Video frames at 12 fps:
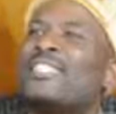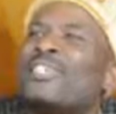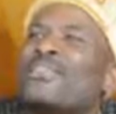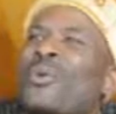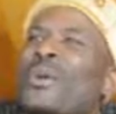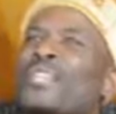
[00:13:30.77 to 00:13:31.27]

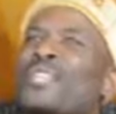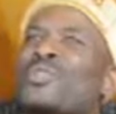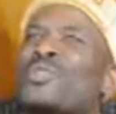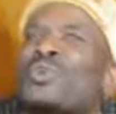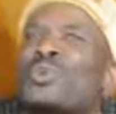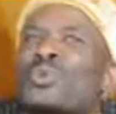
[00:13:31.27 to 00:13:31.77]
wanted
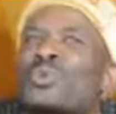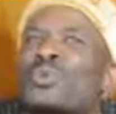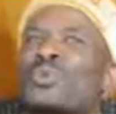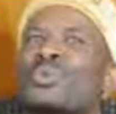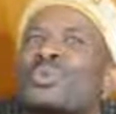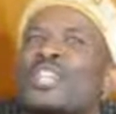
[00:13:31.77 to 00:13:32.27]
to
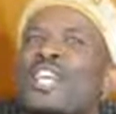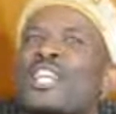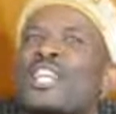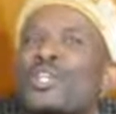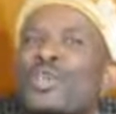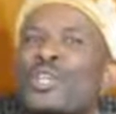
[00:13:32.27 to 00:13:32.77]

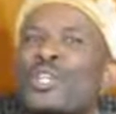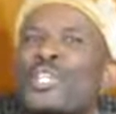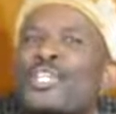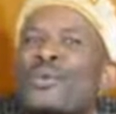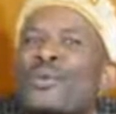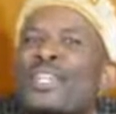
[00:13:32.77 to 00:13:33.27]
challenge God
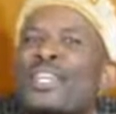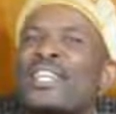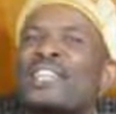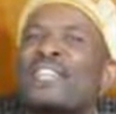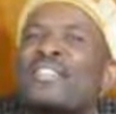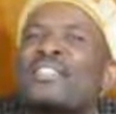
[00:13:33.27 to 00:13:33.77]
in a way
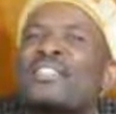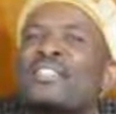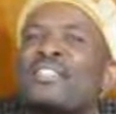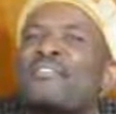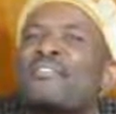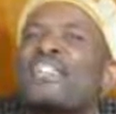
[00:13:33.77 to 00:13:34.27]
that he
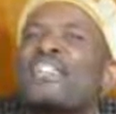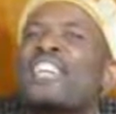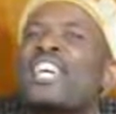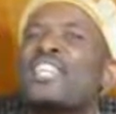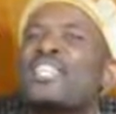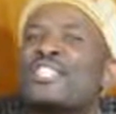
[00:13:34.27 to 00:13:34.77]
even
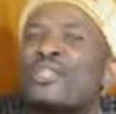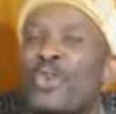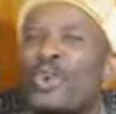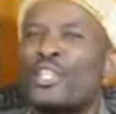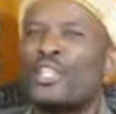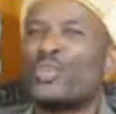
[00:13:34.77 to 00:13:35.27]
changed
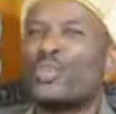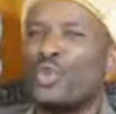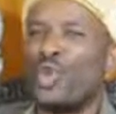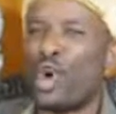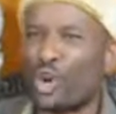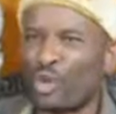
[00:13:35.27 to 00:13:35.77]
God to
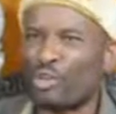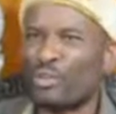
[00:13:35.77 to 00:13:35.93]
dog.